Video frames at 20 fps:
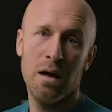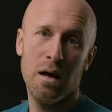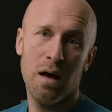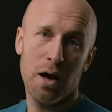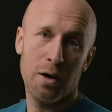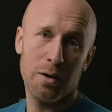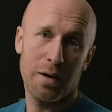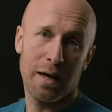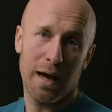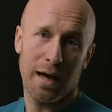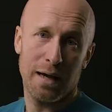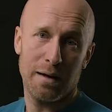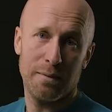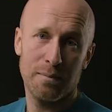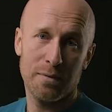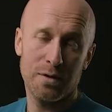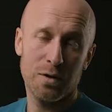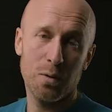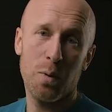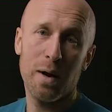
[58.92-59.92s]
Okay,
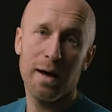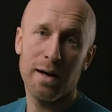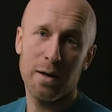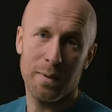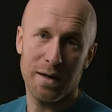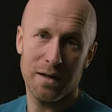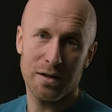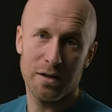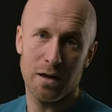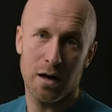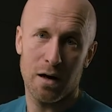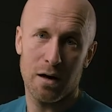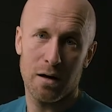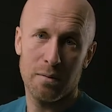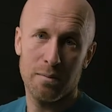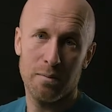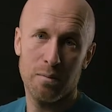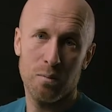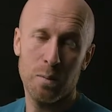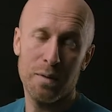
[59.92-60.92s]
so where do we start?
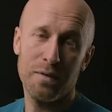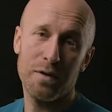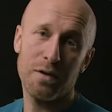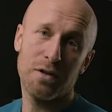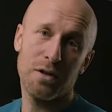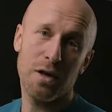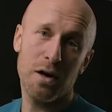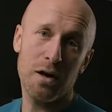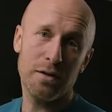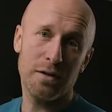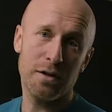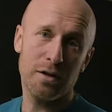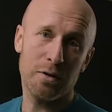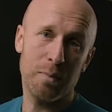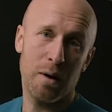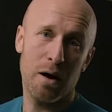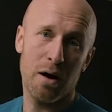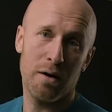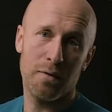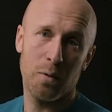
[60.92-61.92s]
With the dirtiest
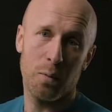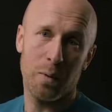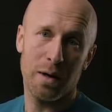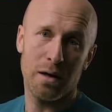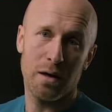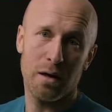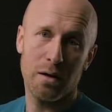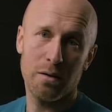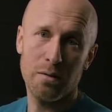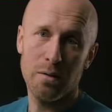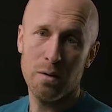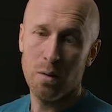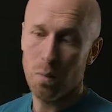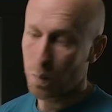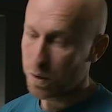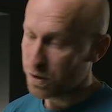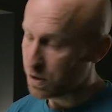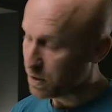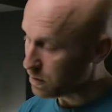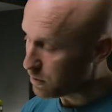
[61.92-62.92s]
part of the window,
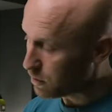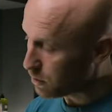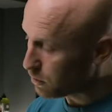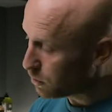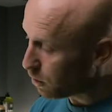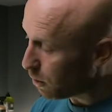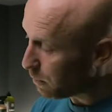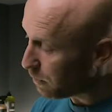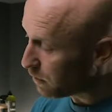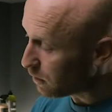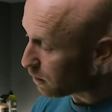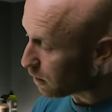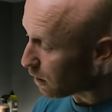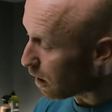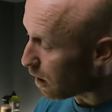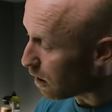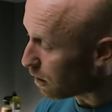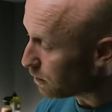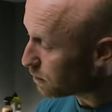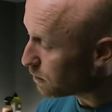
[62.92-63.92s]
which is at the top of the
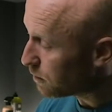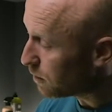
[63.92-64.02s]
glass,